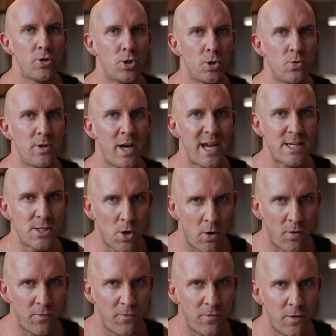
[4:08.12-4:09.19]
and 2 days
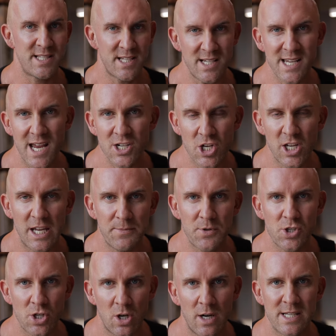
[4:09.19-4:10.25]
off. This does actually keep
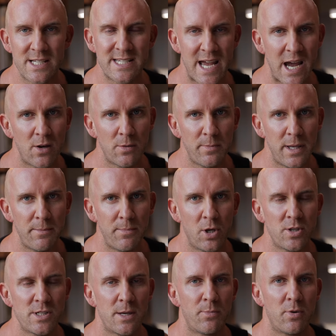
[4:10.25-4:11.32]
the sides down a bit
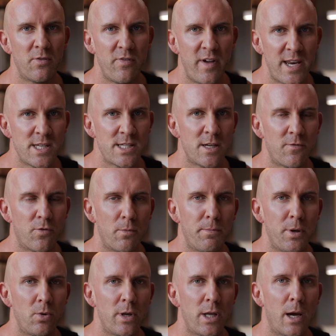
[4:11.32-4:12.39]
because it prevents it from
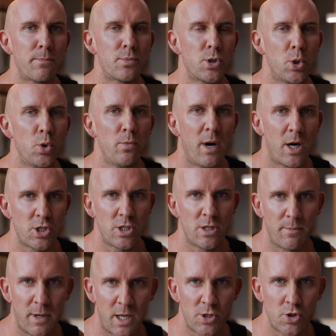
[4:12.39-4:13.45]
building up too much in
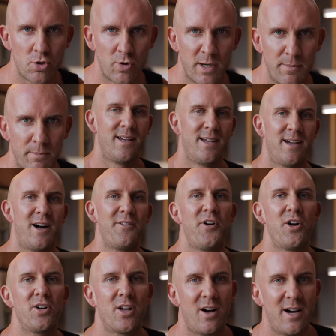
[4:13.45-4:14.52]
the bloodstream. I've
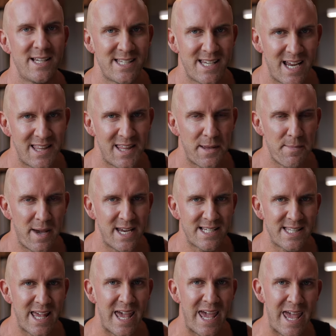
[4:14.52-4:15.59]
heard guys say that it
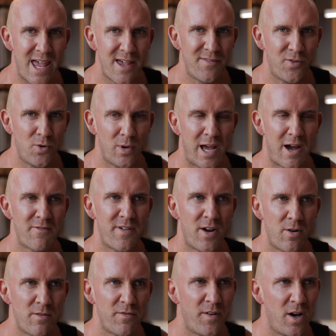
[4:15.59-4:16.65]
makes their hair fall out
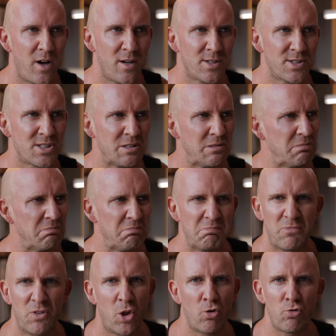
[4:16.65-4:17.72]
very fast.
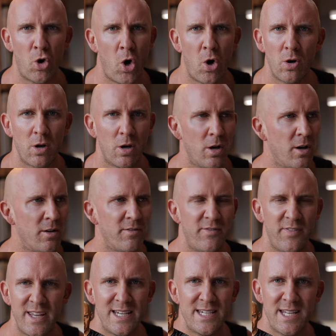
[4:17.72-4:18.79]
The Rock,
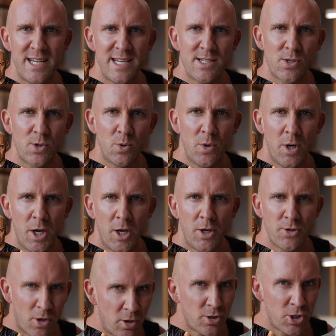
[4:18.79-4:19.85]
Vin Diesel,
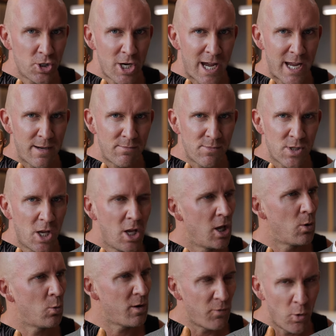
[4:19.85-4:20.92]
Dr. James,
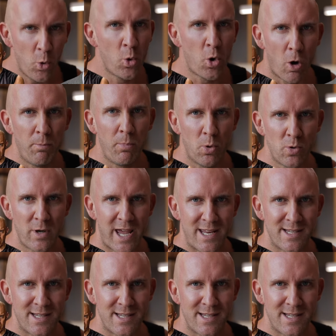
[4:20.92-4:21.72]
we've all got bald